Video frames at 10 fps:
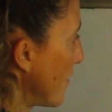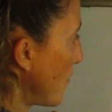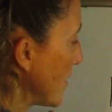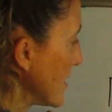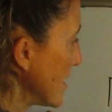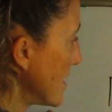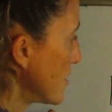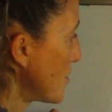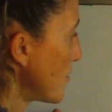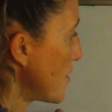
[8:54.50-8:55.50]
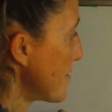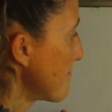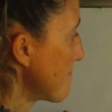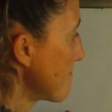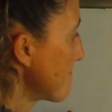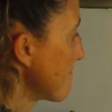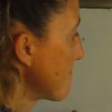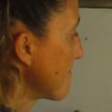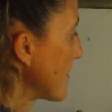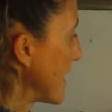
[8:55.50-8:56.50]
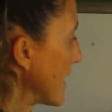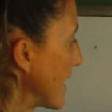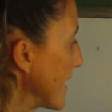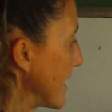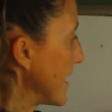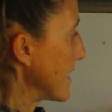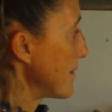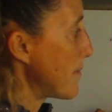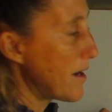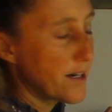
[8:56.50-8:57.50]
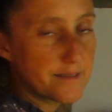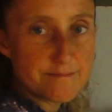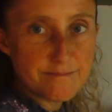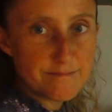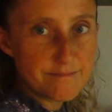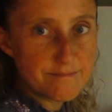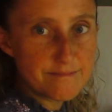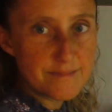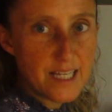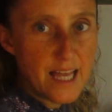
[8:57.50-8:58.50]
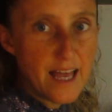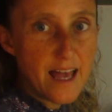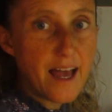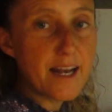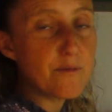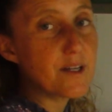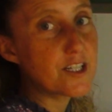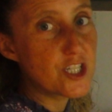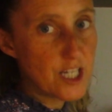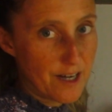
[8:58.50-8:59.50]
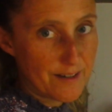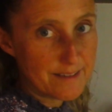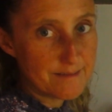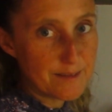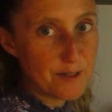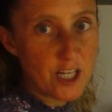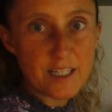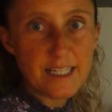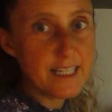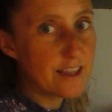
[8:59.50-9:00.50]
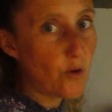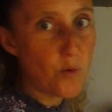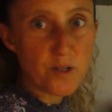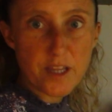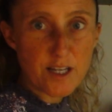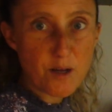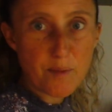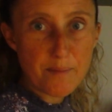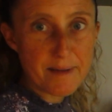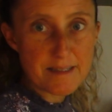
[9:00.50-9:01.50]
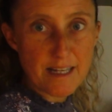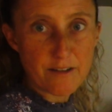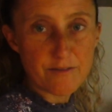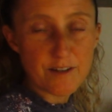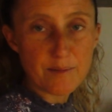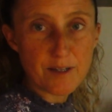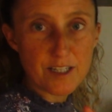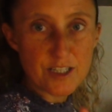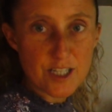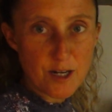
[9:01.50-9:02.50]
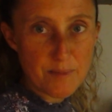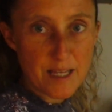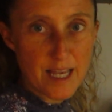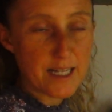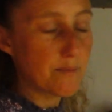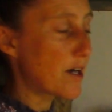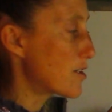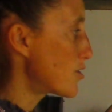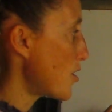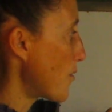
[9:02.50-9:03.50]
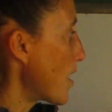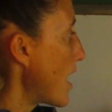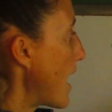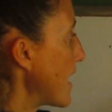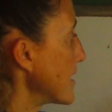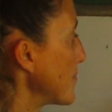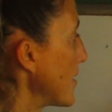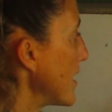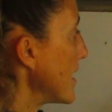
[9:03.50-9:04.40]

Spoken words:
went to the store, I got a candy bar, and I want to share it. I'm not going to eat the whole thing all by myself. I'm going to share my candy bar. So I split it